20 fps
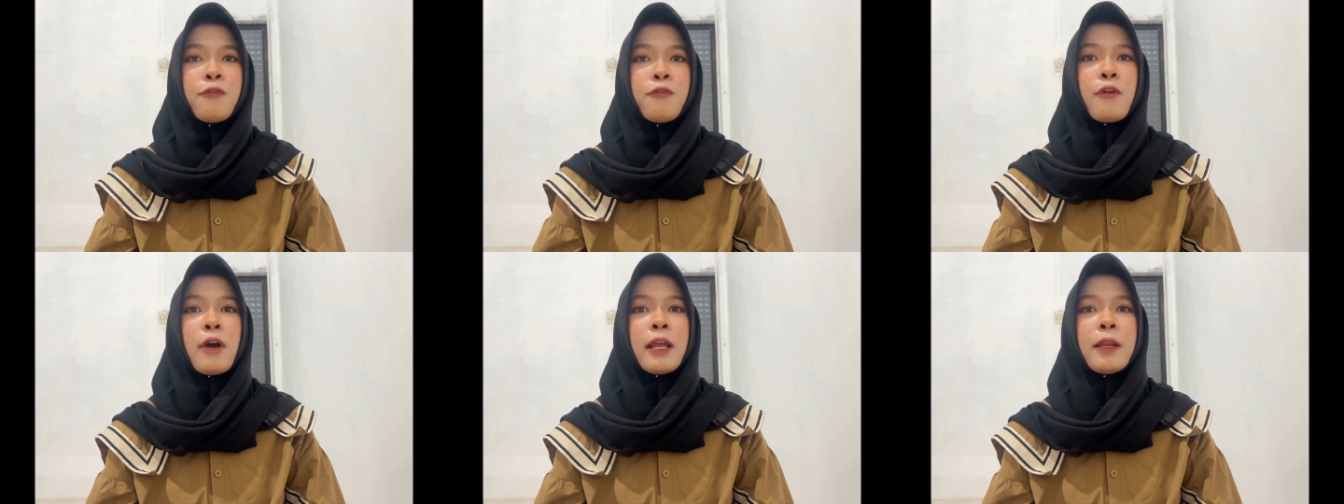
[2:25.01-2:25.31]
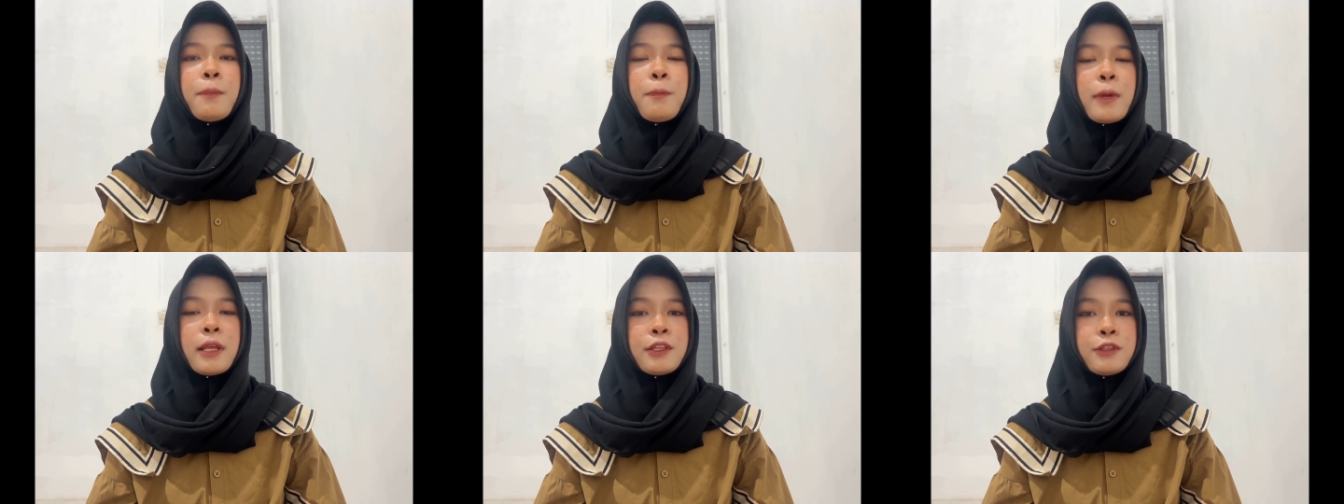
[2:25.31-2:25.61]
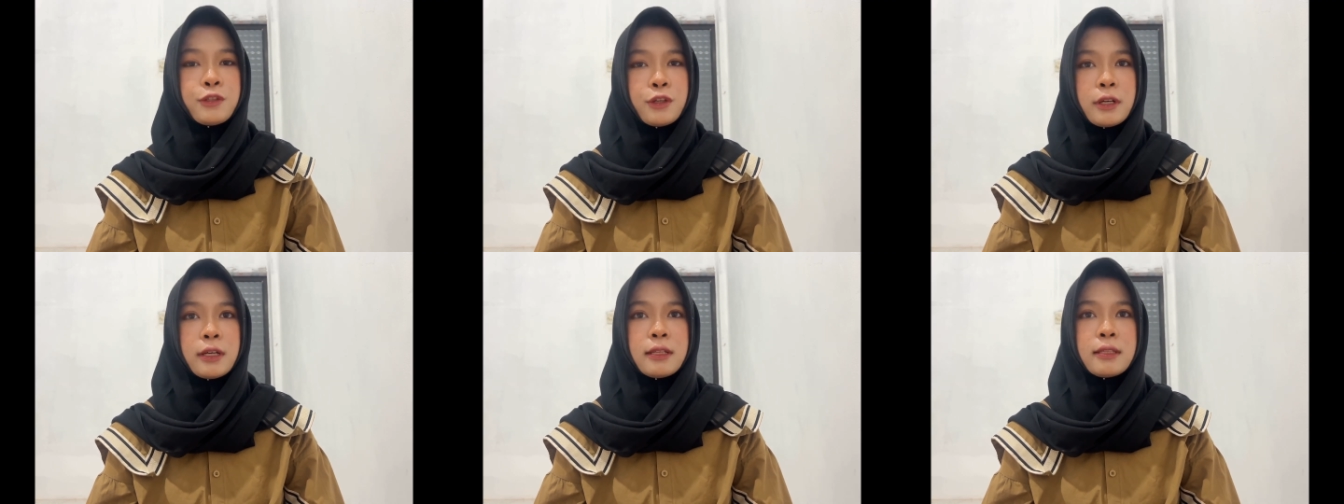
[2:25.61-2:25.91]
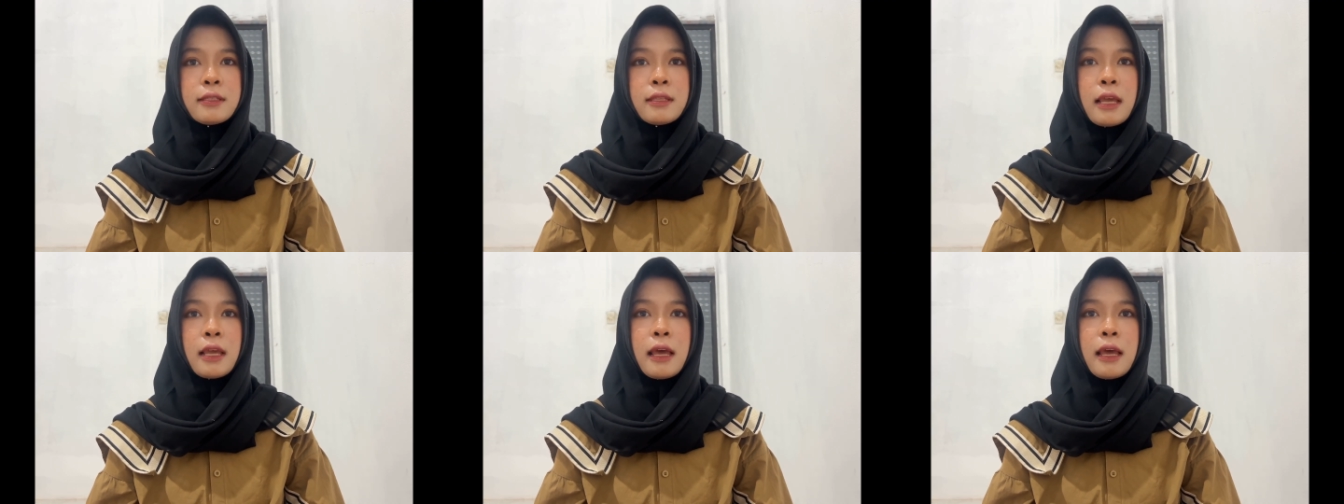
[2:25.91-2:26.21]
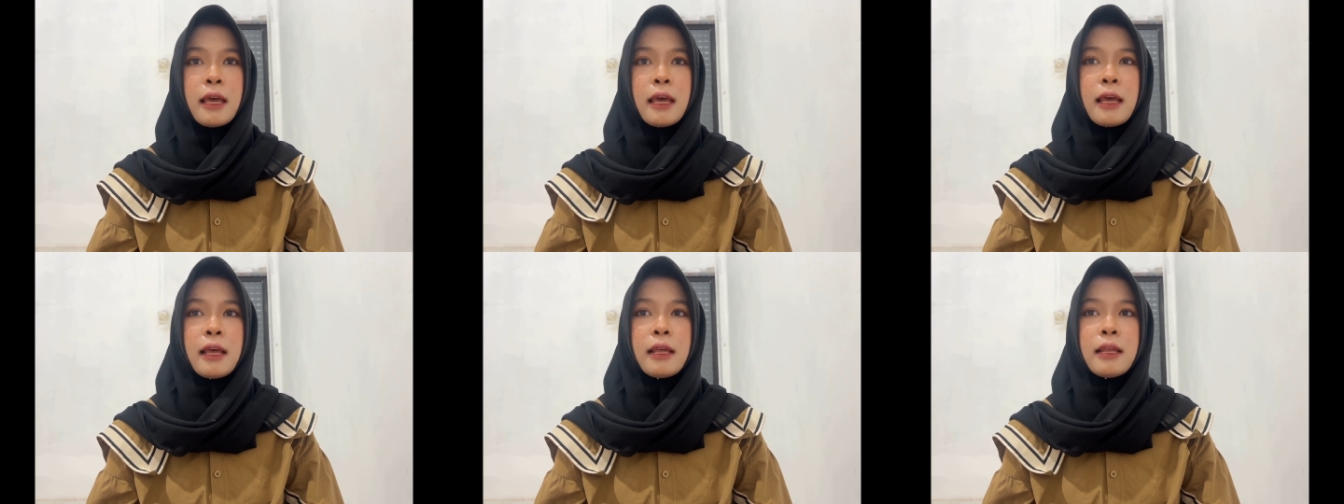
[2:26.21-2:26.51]
find patterns
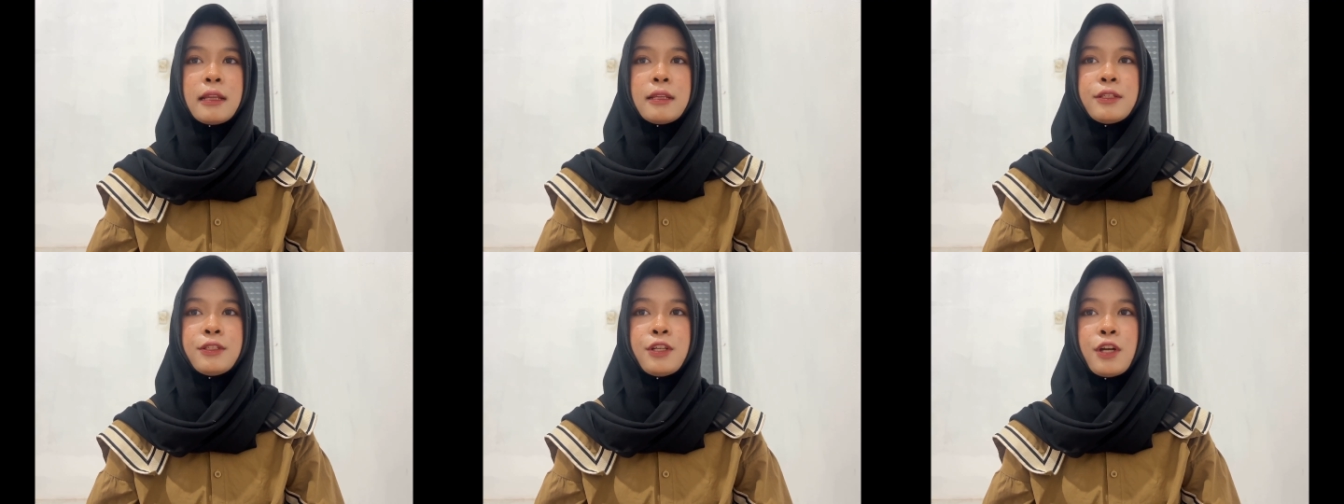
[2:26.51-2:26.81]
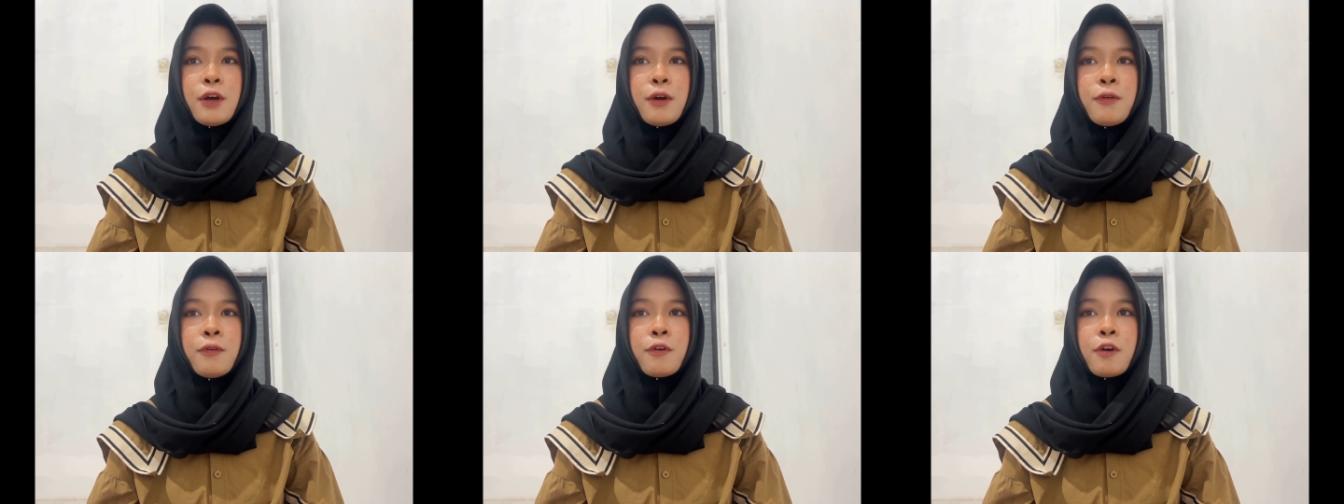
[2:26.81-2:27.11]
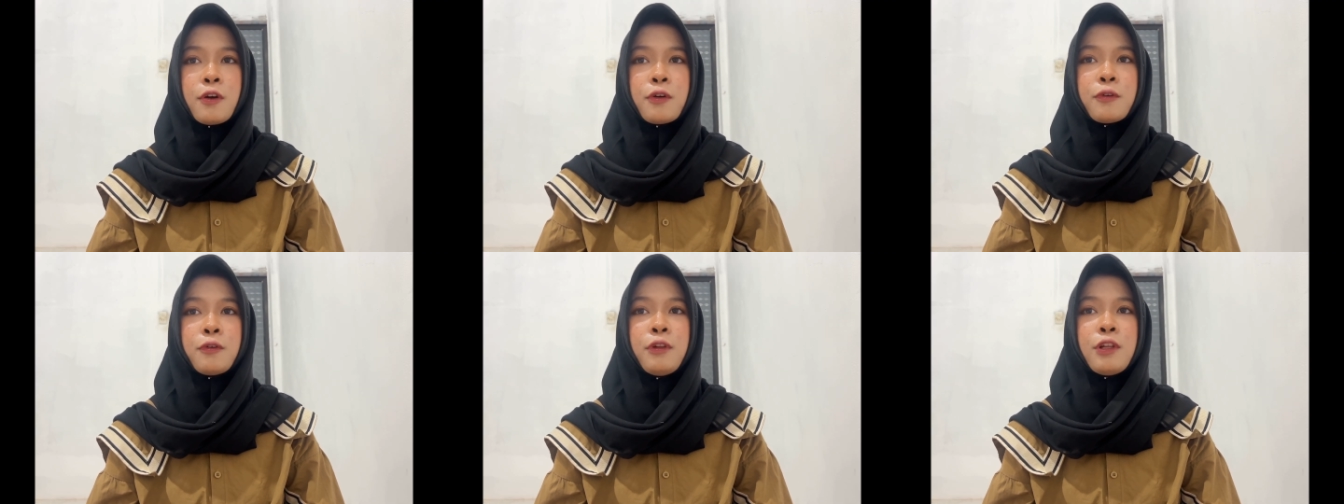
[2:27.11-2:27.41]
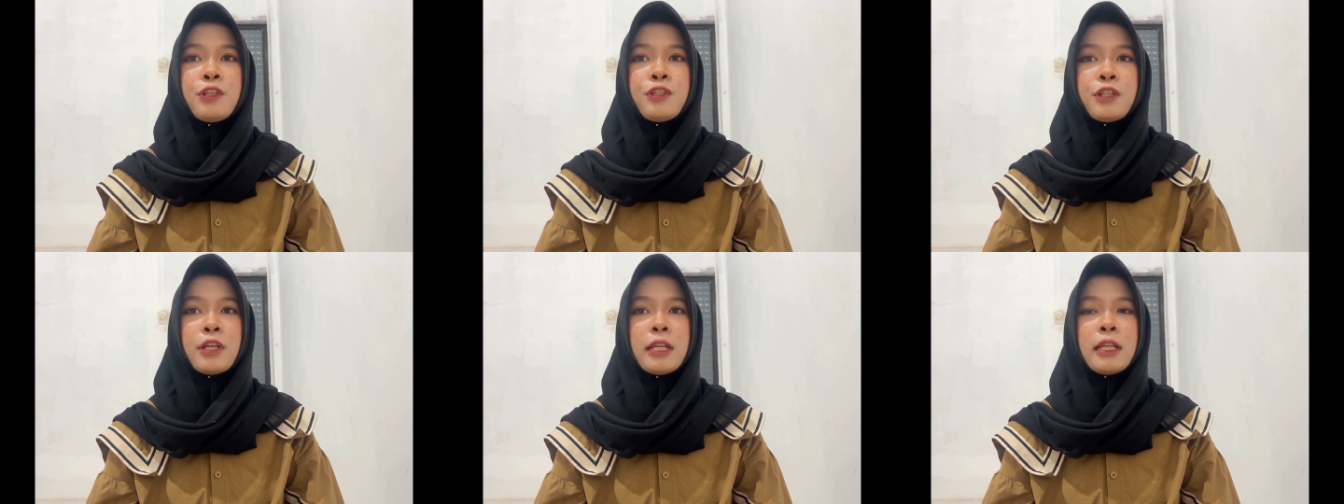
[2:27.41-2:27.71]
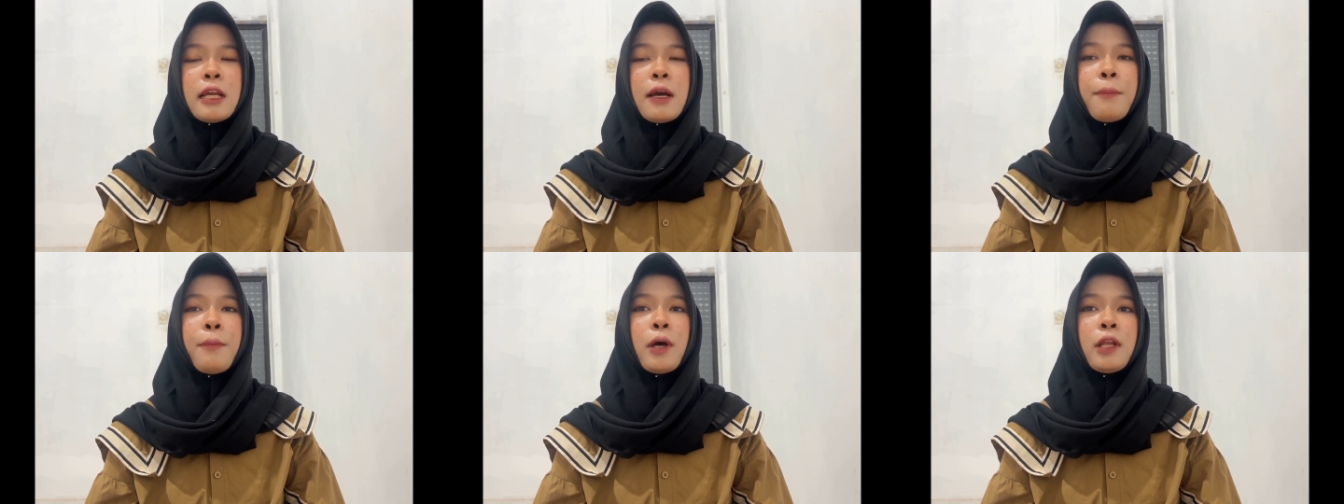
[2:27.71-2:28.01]
and draw
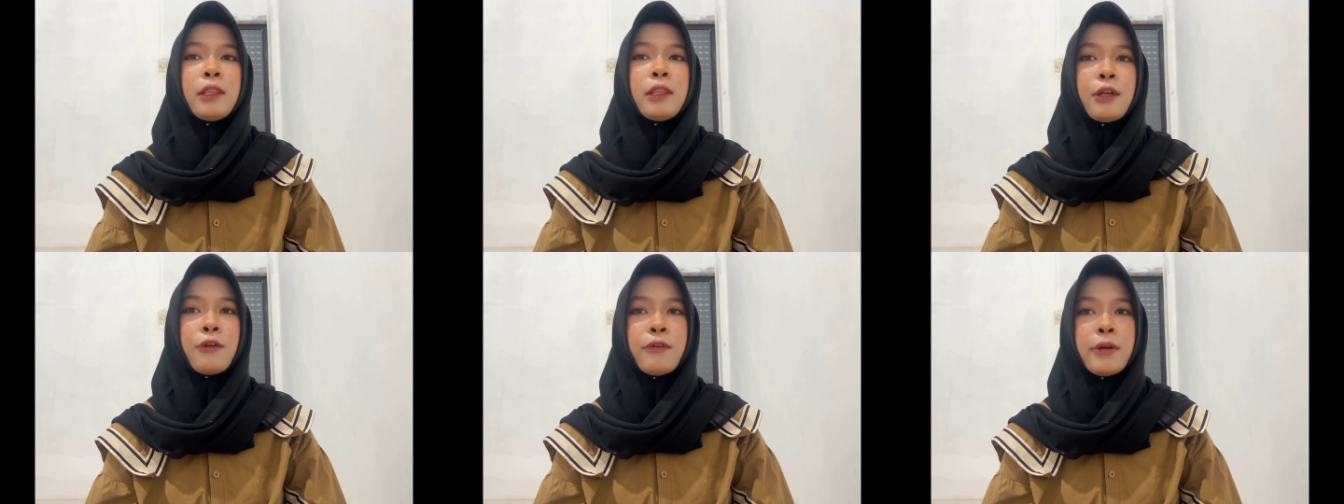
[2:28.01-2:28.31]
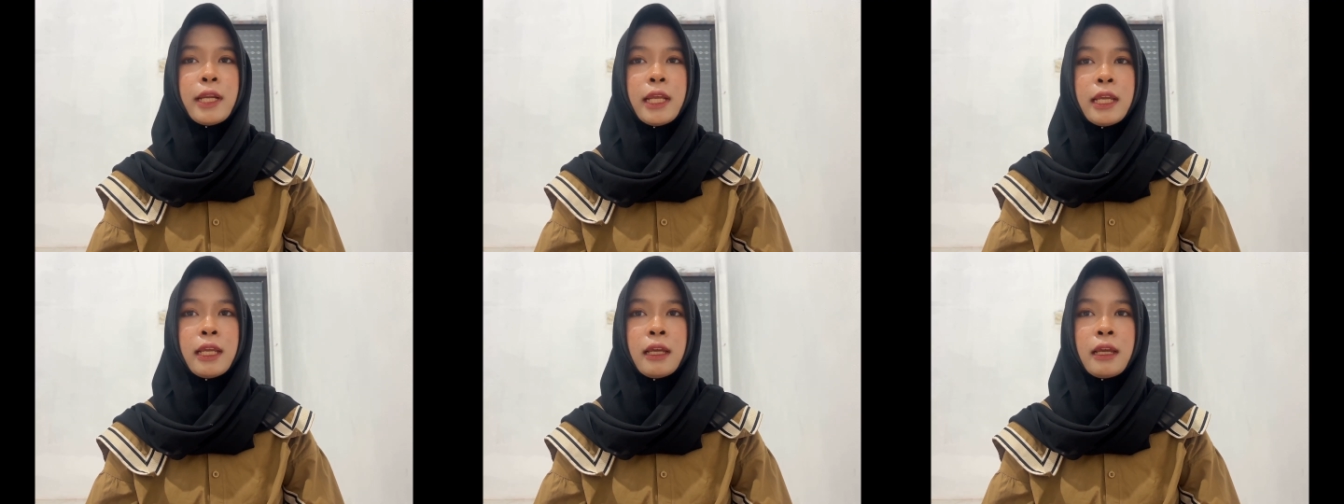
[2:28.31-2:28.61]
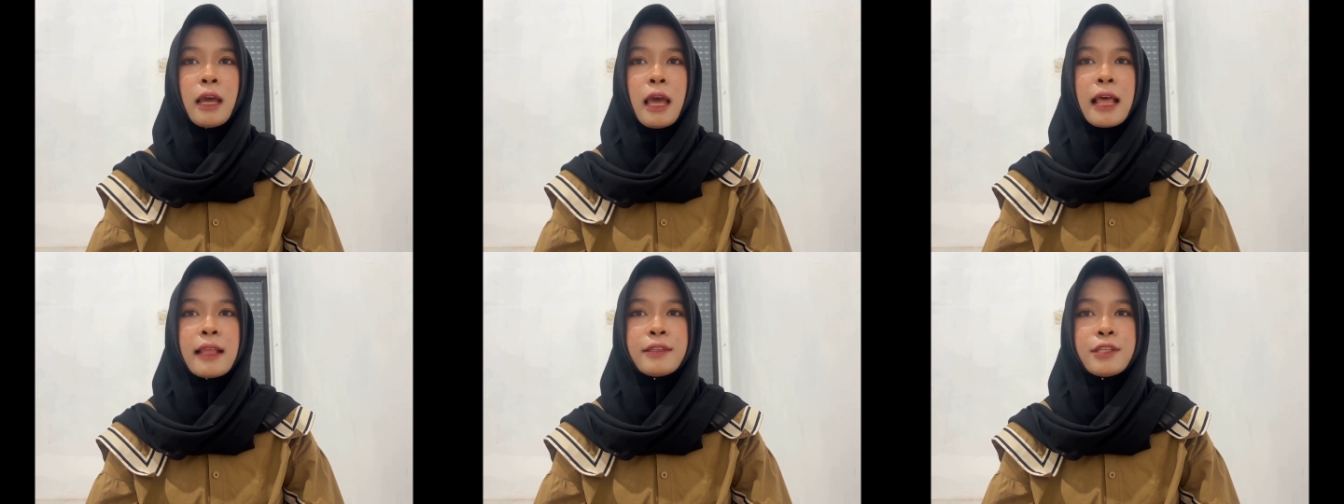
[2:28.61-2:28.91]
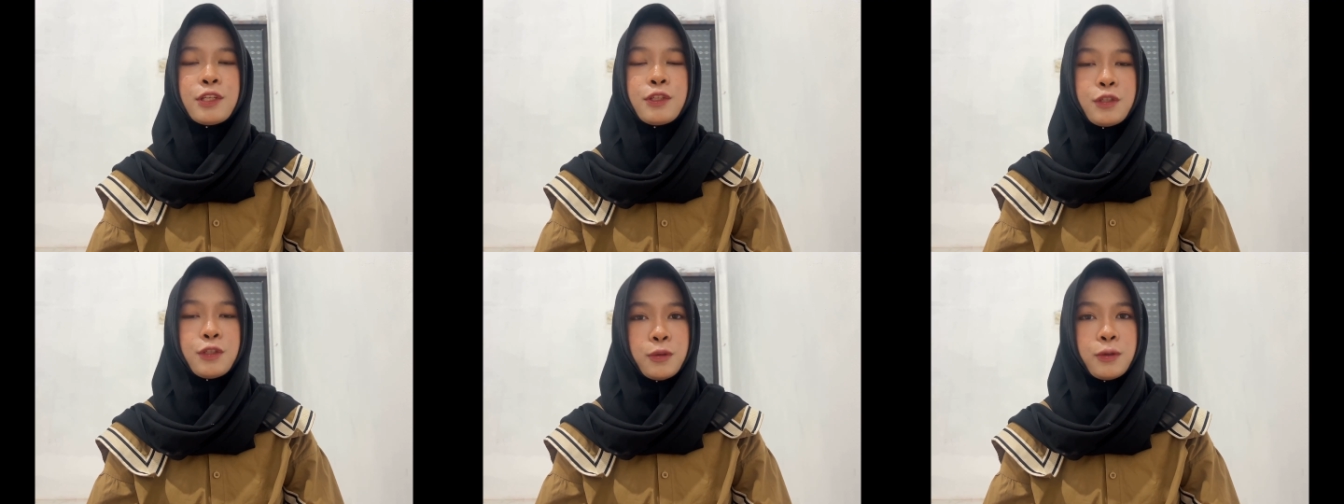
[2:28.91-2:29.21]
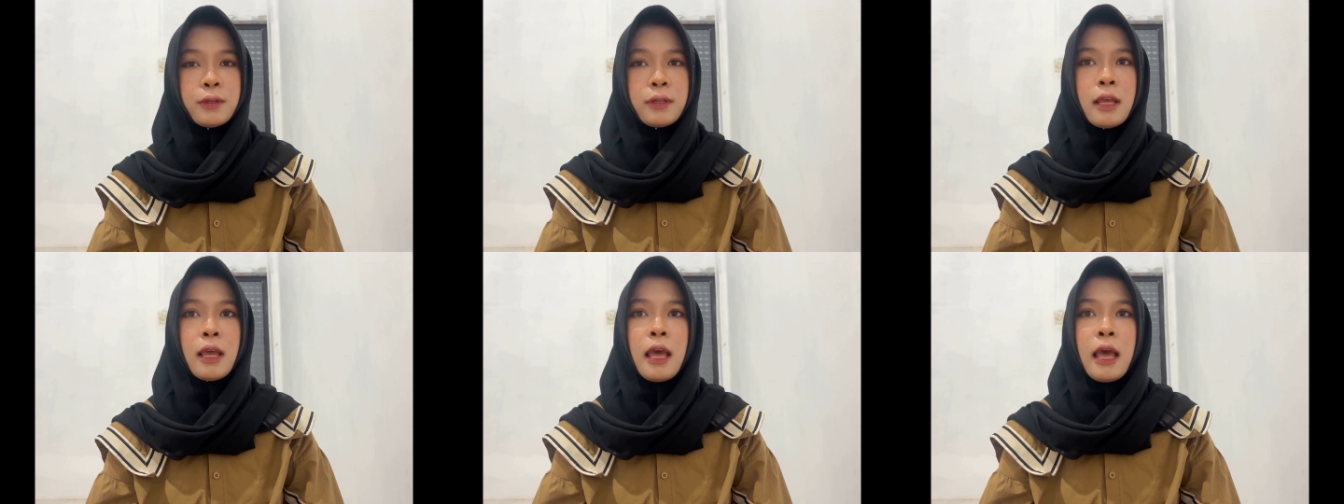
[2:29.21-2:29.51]
conclusions about learning
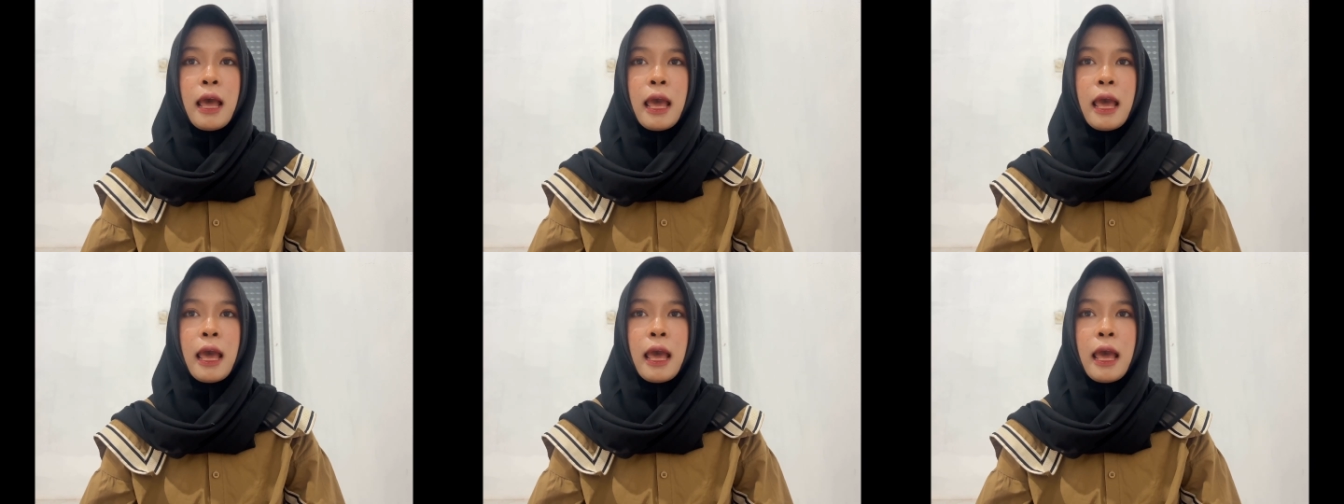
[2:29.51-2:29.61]
attitude